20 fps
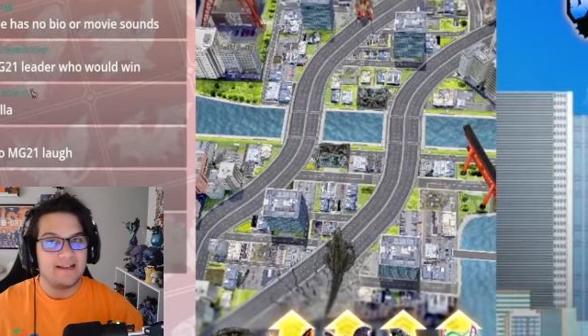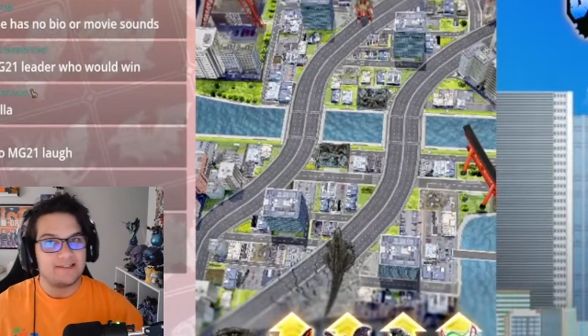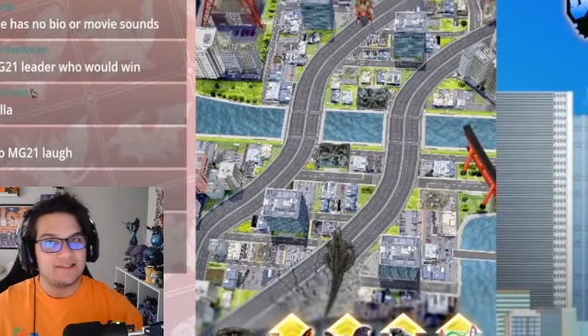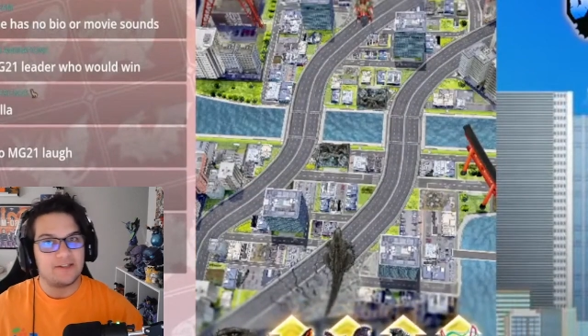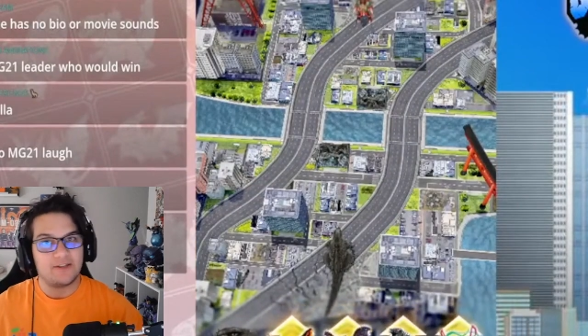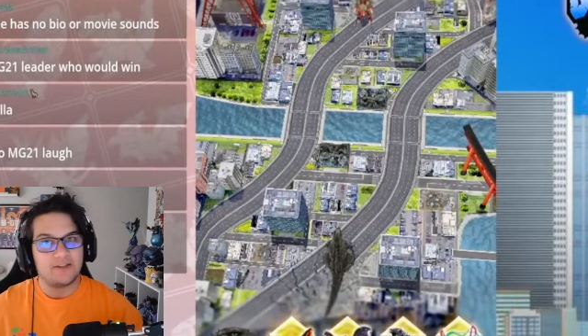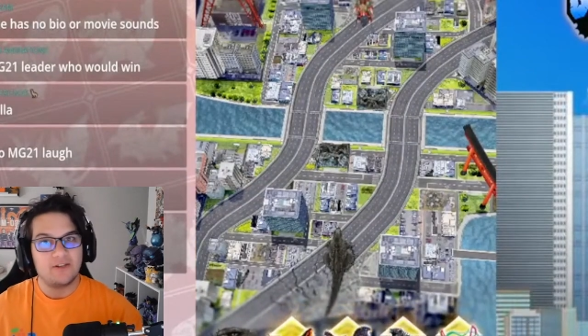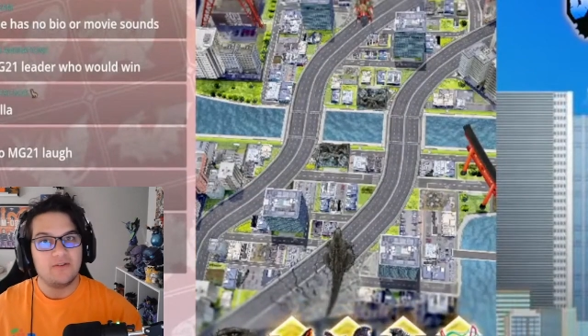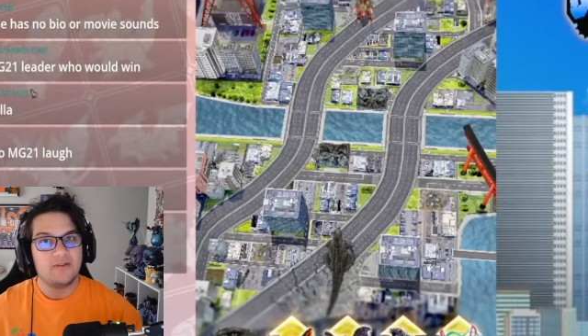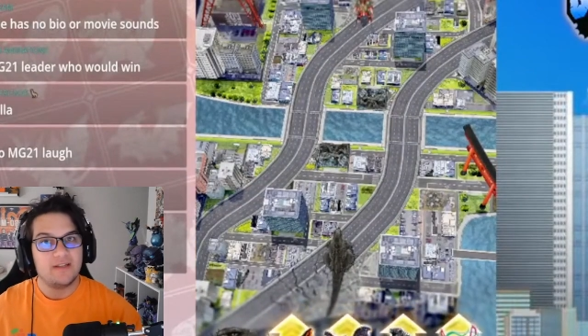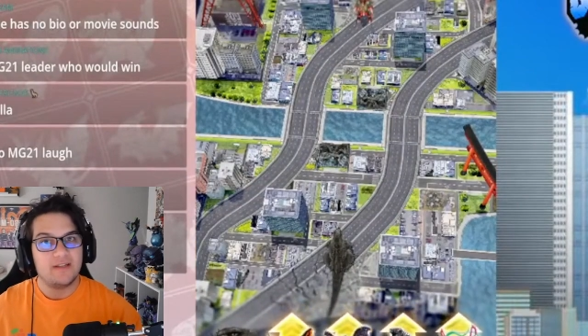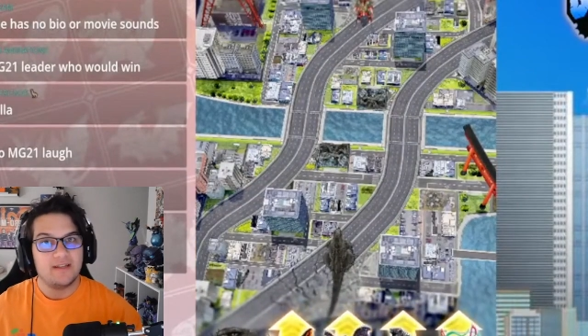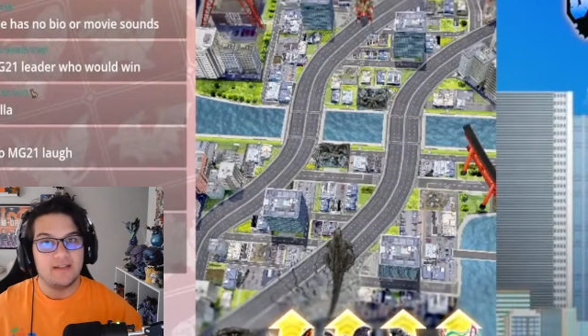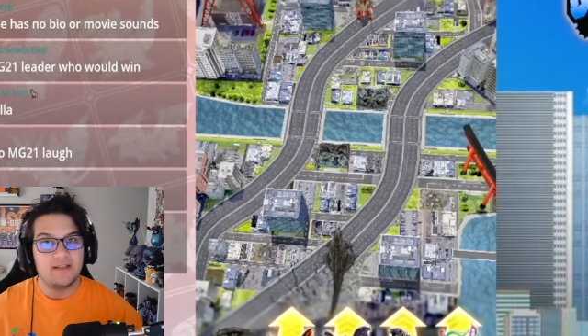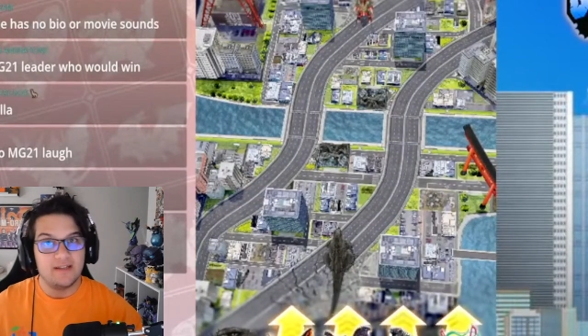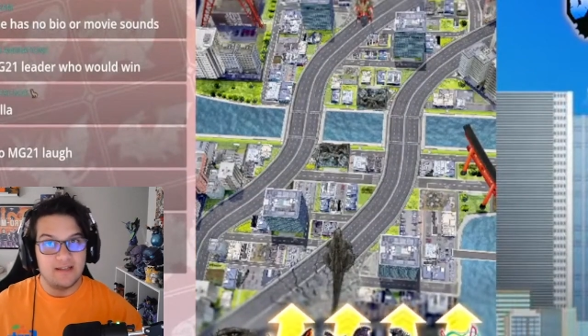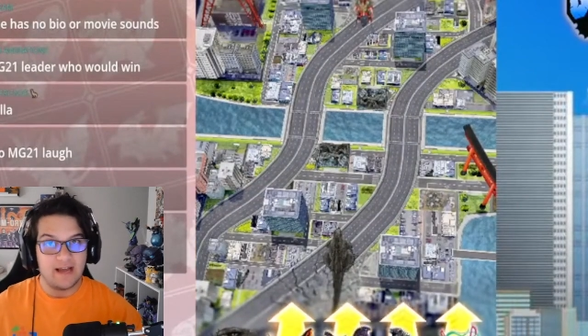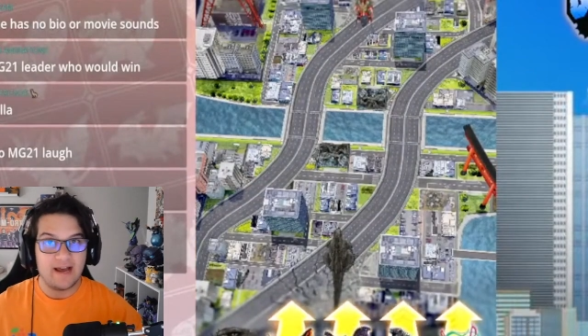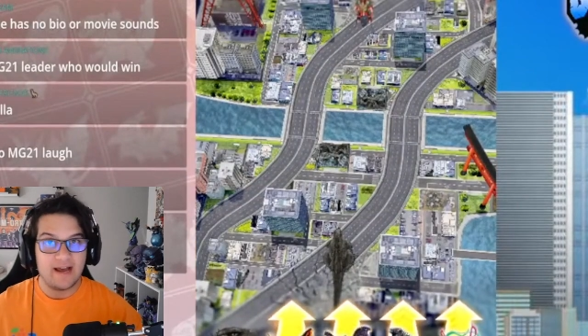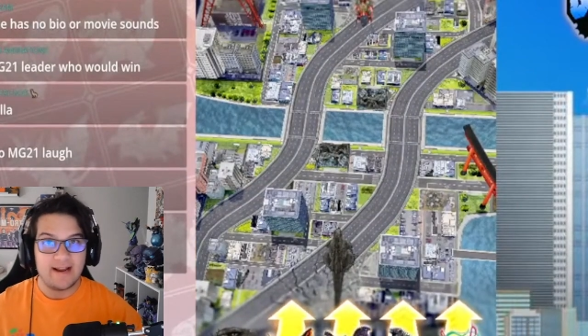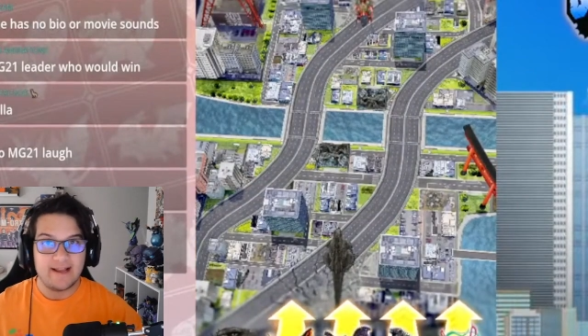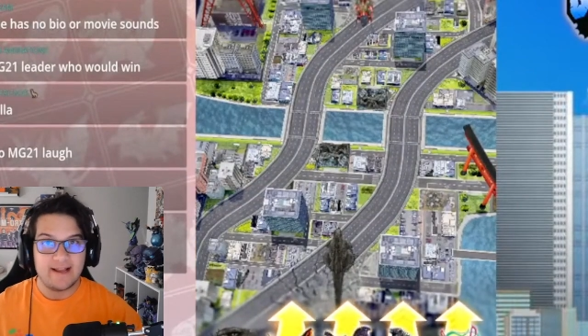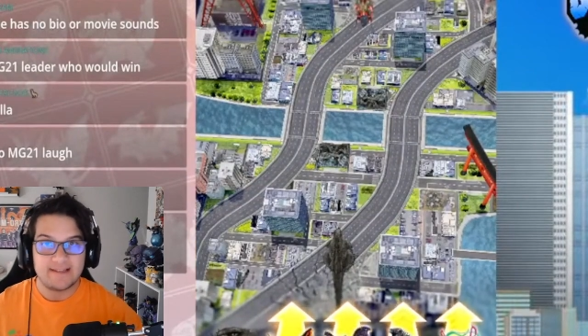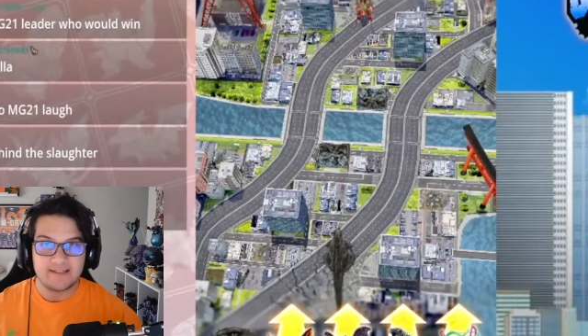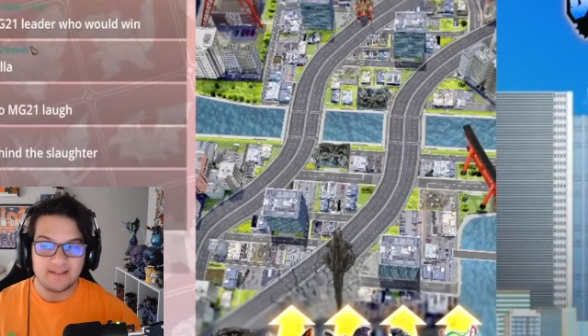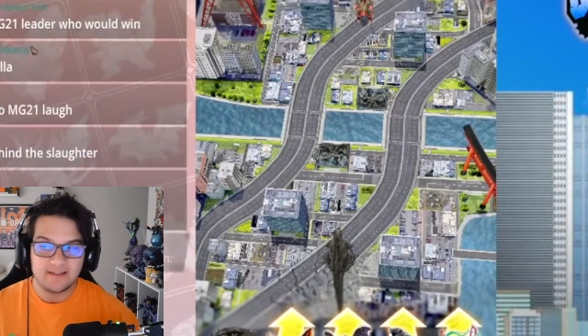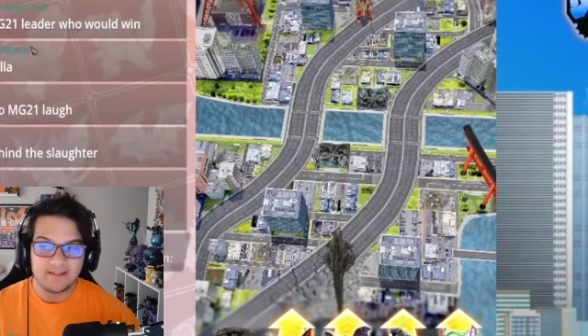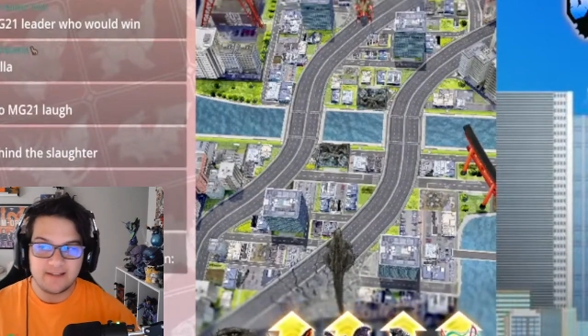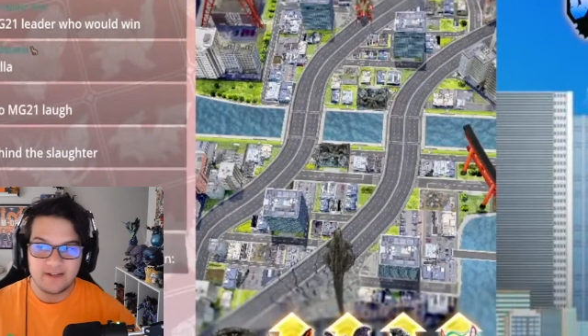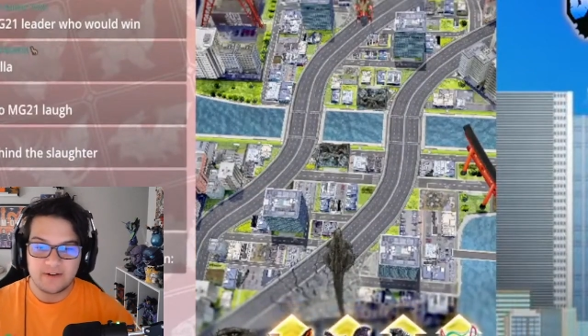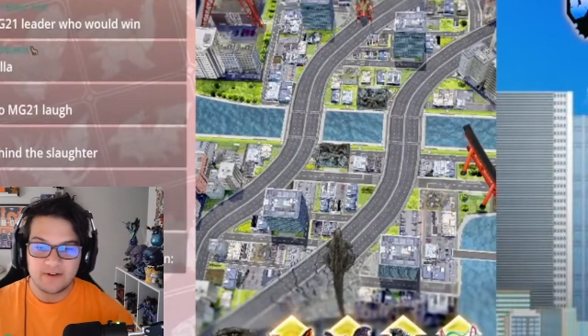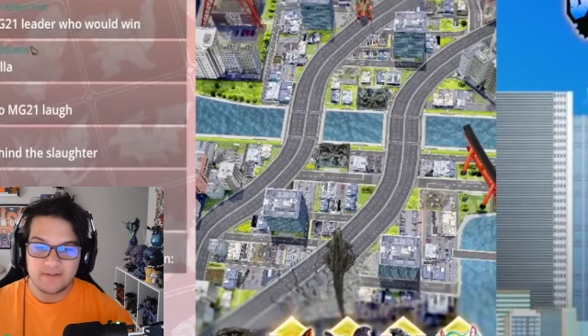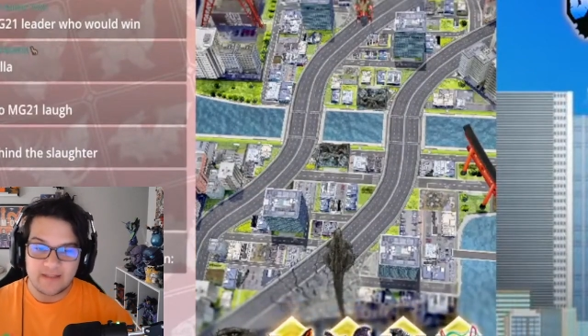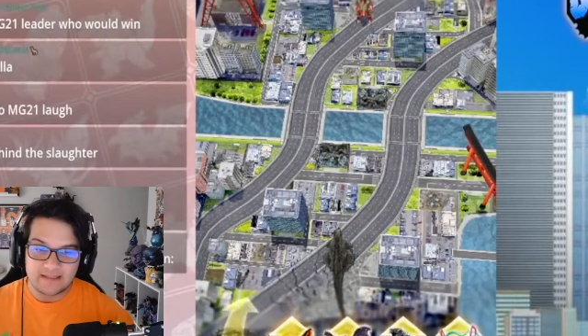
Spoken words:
as a unit, not as a leader.